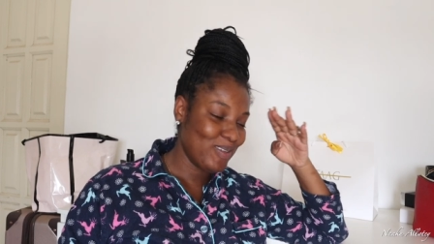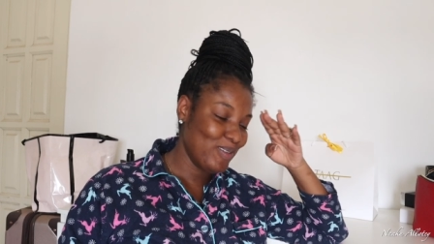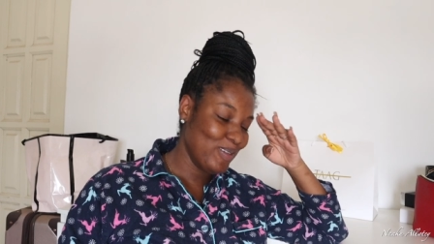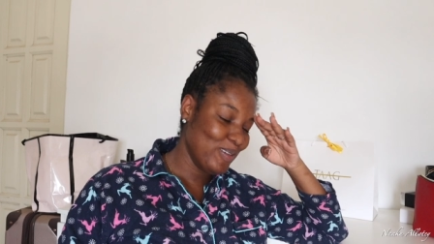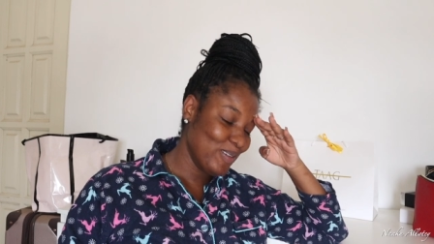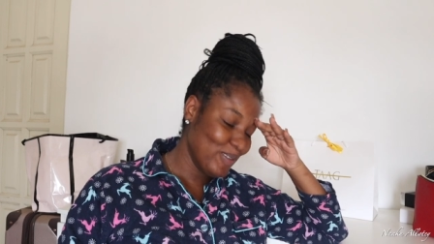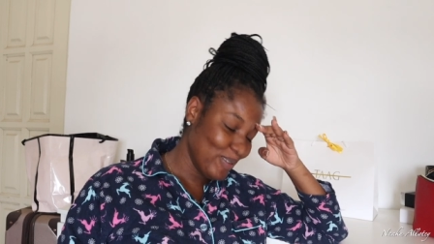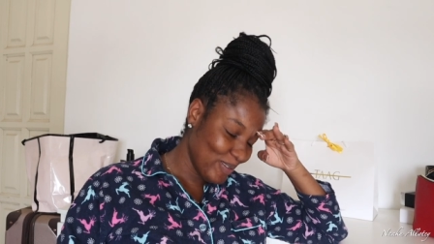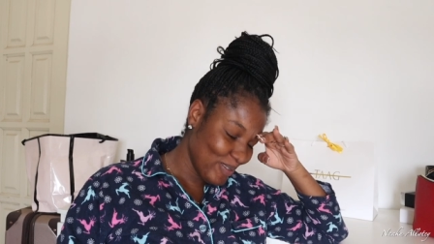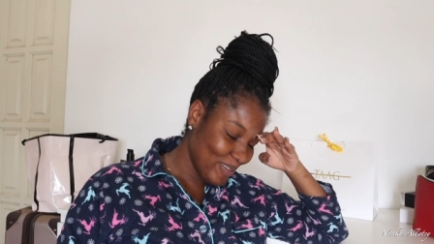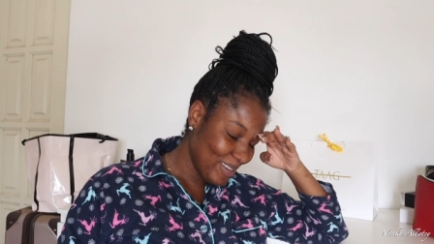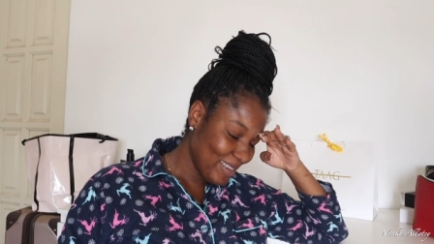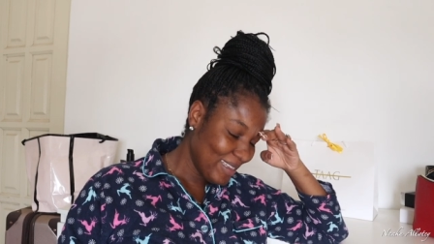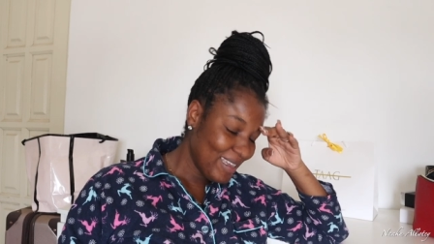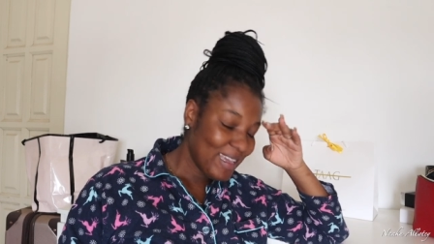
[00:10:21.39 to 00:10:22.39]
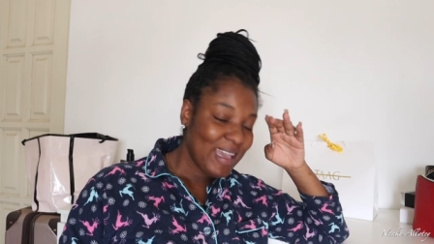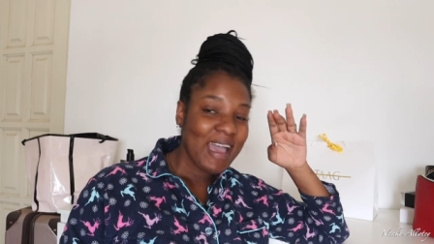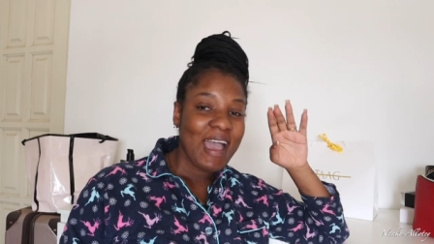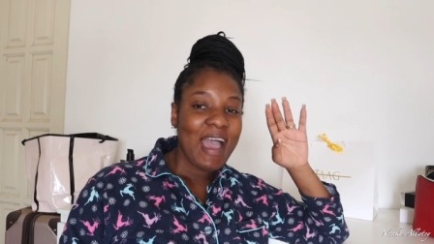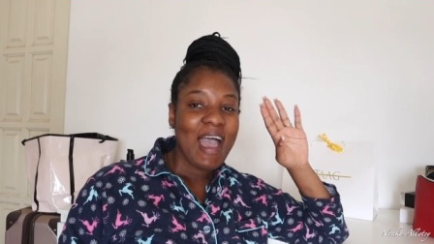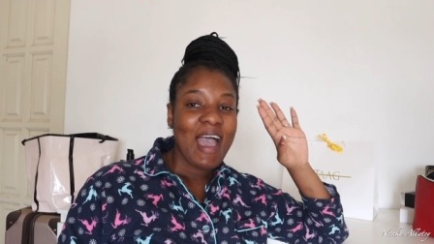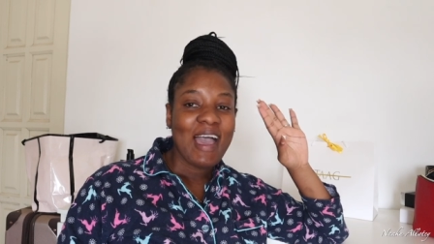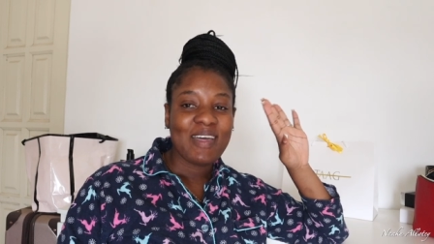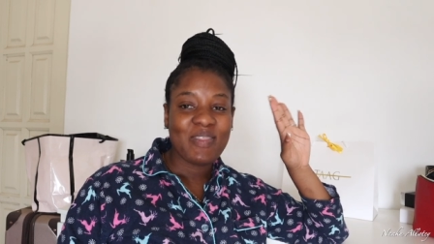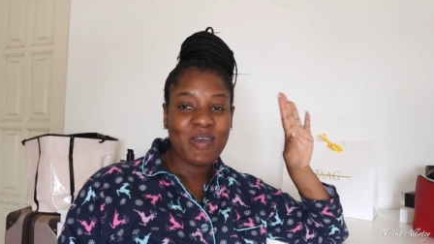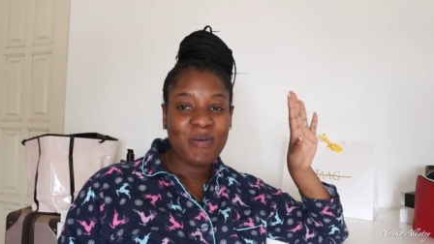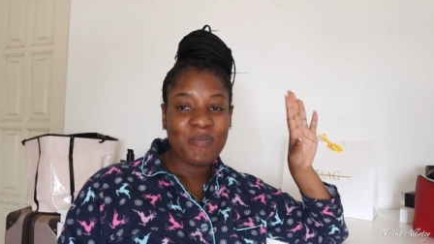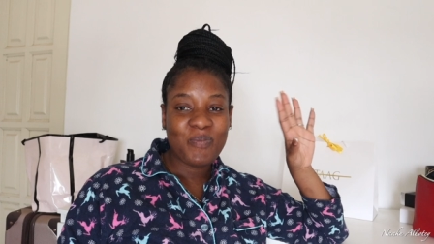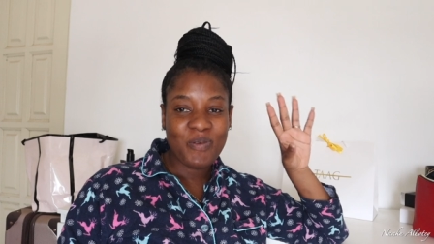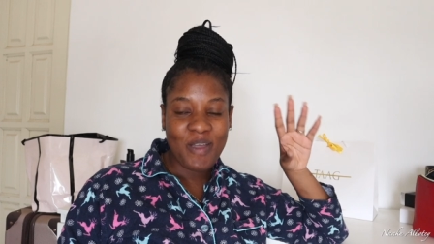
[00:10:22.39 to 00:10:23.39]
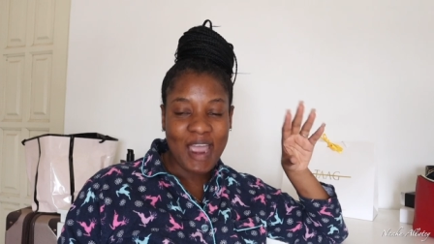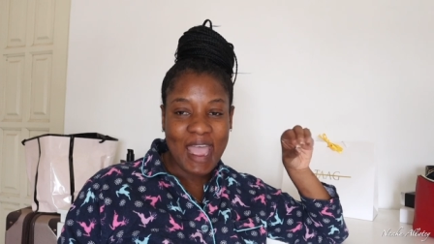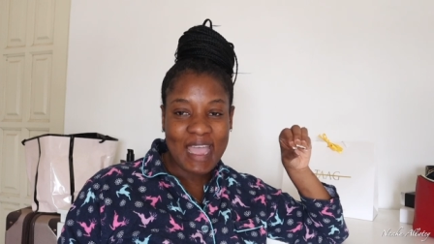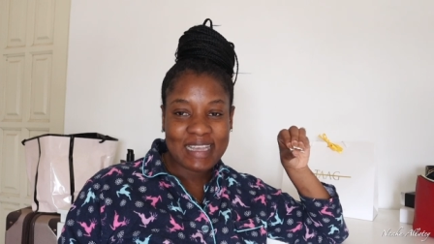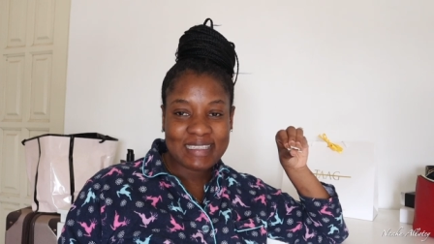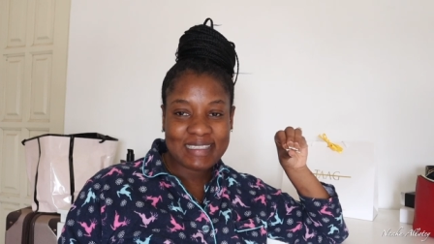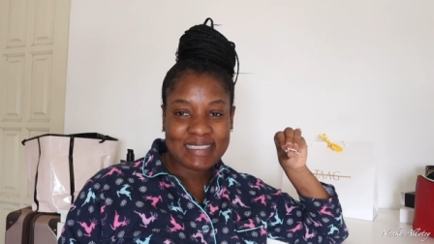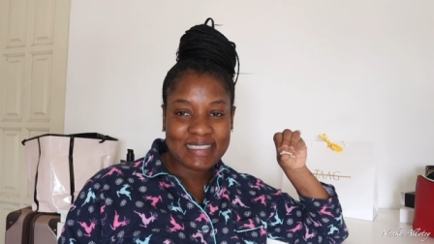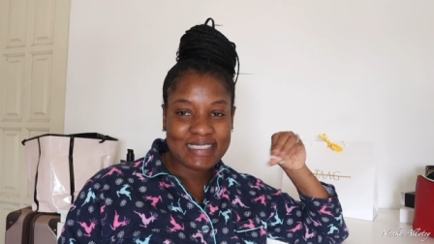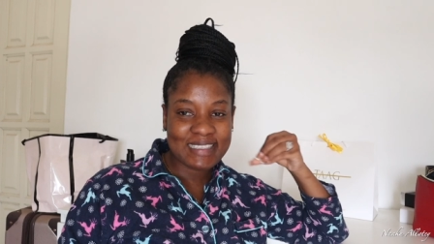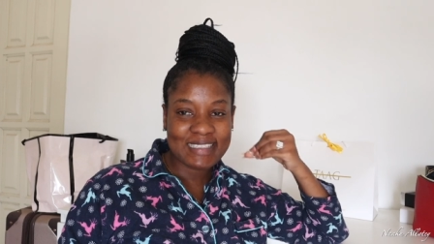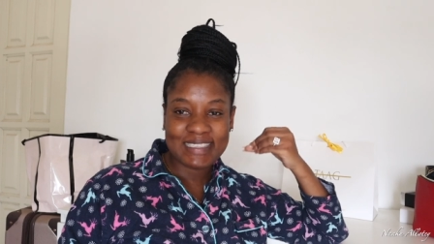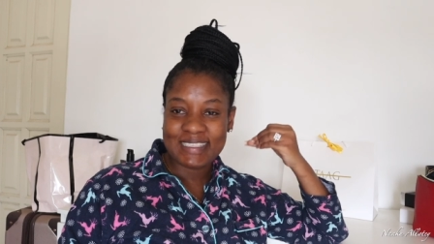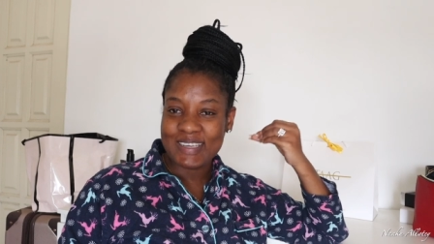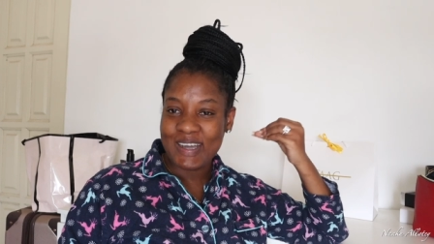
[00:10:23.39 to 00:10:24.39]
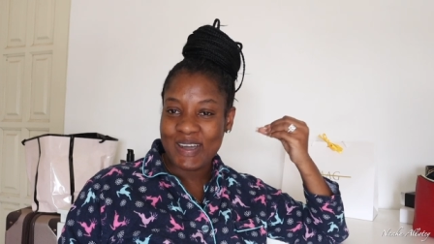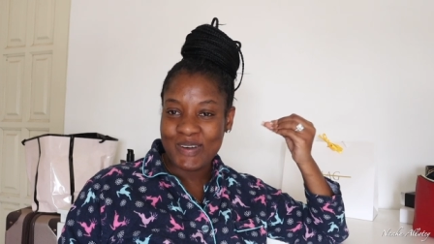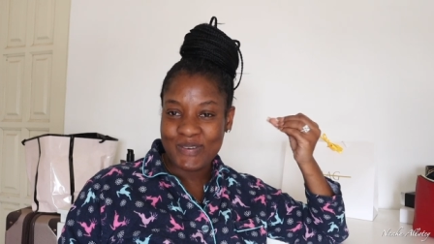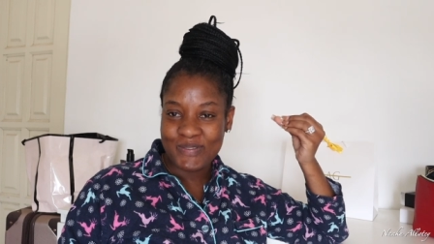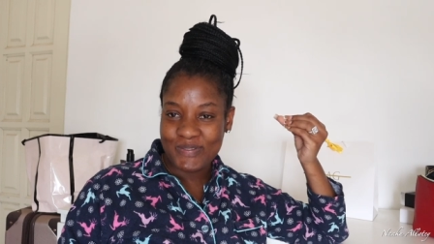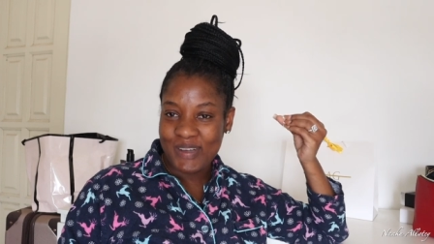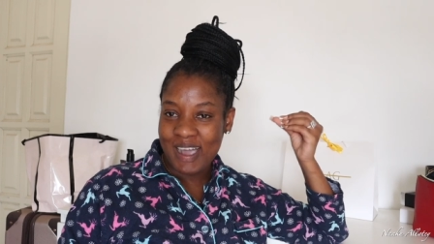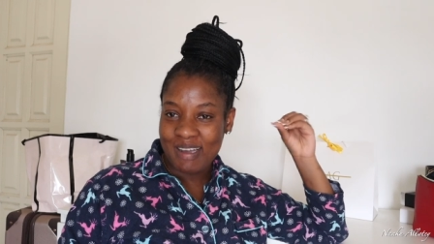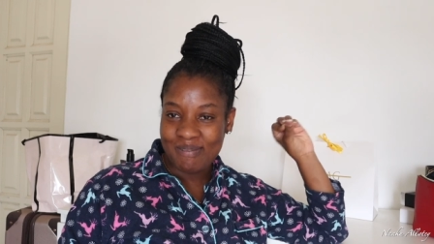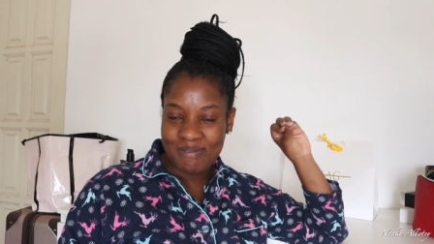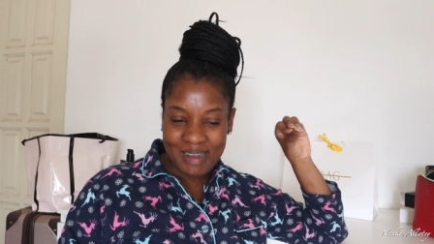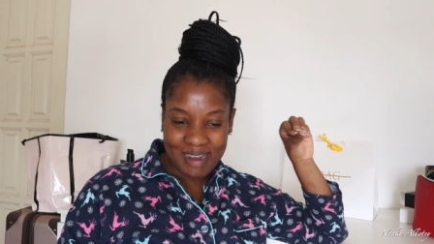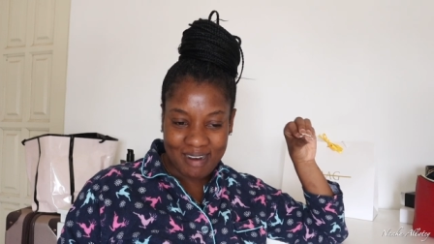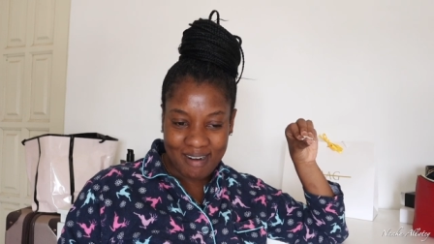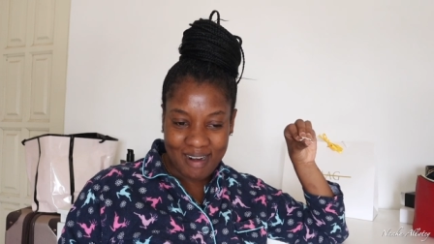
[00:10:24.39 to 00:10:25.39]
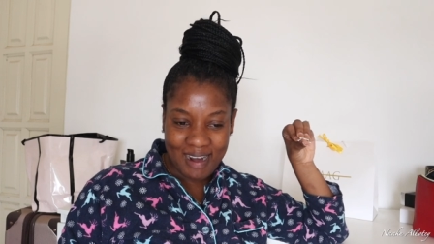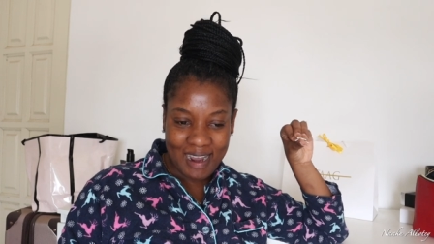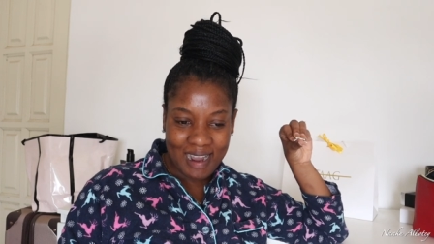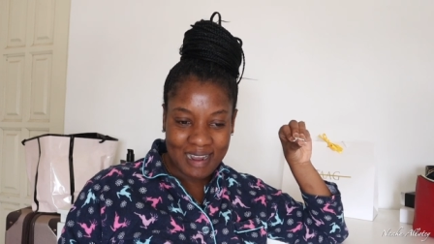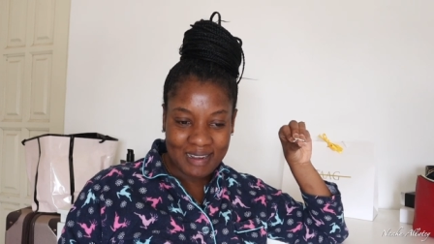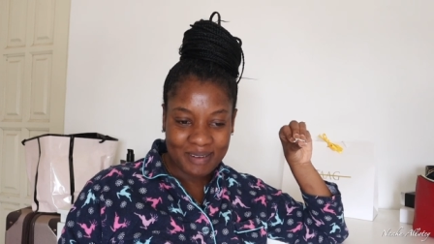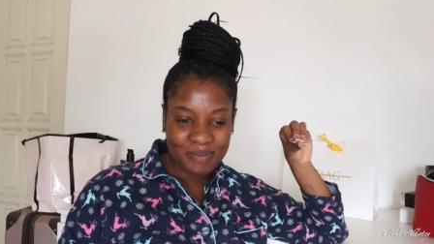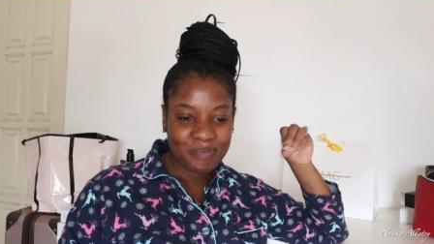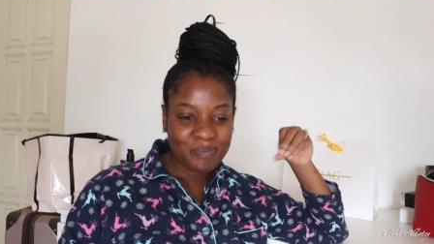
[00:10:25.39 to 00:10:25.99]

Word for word: the price of Amara.